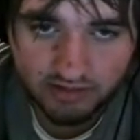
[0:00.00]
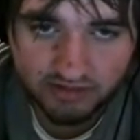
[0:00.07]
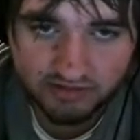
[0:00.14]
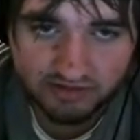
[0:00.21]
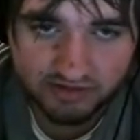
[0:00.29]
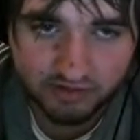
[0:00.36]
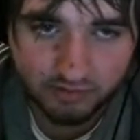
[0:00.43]

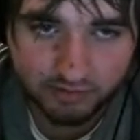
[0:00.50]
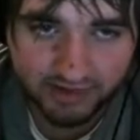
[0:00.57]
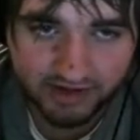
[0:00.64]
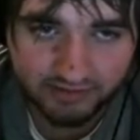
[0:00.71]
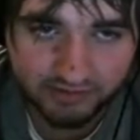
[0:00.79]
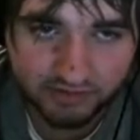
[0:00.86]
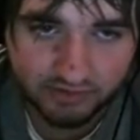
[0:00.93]
So what we
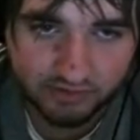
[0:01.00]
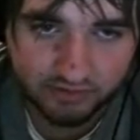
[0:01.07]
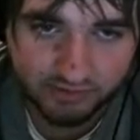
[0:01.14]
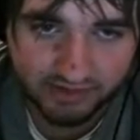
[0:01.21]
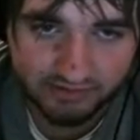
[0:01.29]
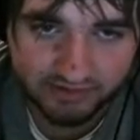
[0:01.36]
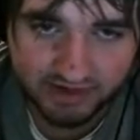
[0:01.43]
have to do is we
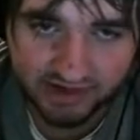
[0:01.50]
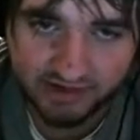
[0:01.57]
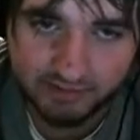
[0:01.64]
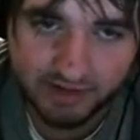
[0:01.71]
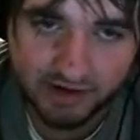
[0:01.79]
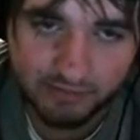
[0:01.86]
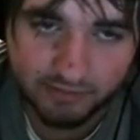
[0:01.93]
have to take
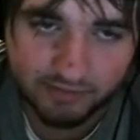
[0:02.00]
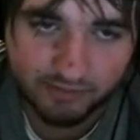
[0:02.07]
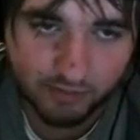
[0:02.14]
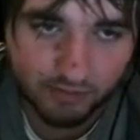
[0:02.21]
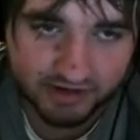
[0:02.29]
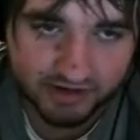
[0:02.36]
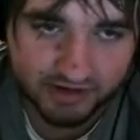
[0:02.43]
him out
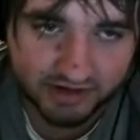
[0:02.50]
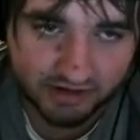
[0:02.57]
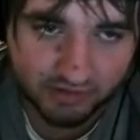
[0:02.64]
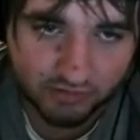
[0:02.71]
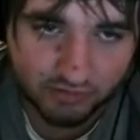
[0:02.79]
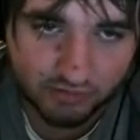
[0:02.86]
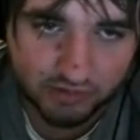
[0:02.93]
before he can
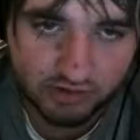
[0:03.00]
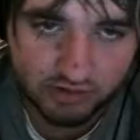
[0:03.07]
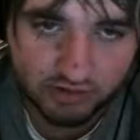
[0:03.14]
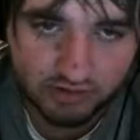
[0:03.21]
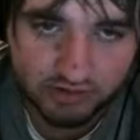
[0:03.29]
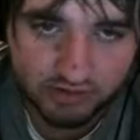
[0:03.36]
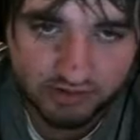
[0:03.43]

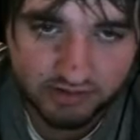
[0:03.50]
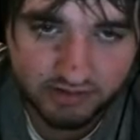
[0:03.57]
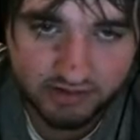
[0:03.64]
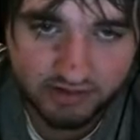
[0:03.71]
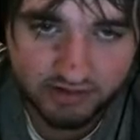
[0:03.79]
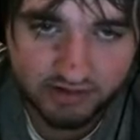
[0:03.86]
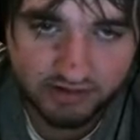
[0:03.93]
grow.
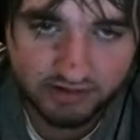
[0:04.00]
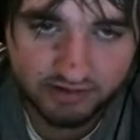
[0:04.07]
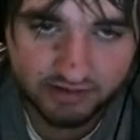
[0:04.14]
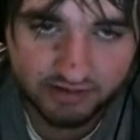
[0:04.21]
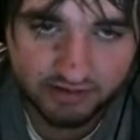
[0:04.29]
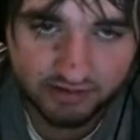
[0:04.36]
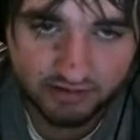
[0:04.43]

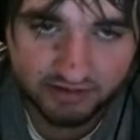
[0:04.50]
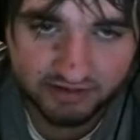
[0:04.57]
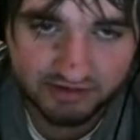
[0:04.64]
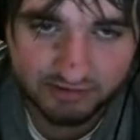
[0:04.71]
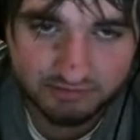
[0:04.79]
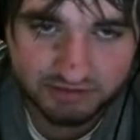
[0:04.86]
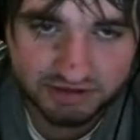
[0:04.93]
There are
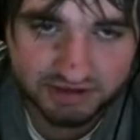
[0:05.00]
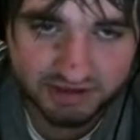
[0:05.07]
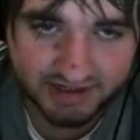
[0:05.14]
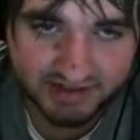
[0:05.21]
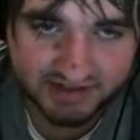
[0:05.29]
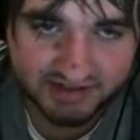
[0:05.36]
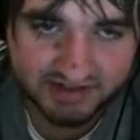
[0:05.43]
some
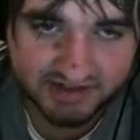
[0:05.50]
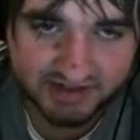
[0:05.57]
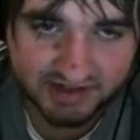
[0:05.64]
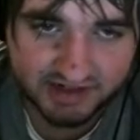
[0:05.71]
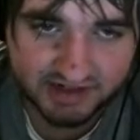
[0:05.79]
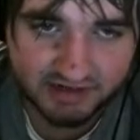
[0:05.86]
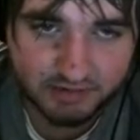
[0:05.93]
chests
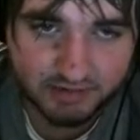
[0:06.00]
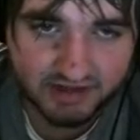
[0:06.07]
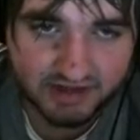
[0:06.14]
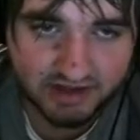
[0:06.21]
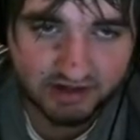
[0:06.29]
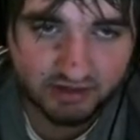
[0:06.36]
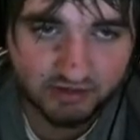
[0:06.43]
here we
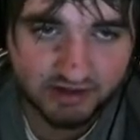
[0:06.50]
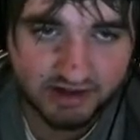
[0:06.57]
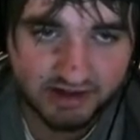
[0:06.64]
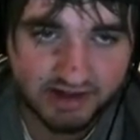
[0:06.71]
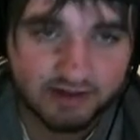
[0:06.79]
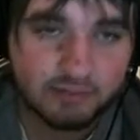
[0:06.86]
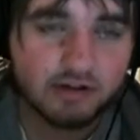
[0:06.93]
can
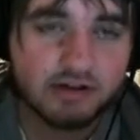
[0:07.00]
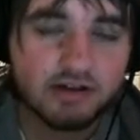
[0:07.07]
grab.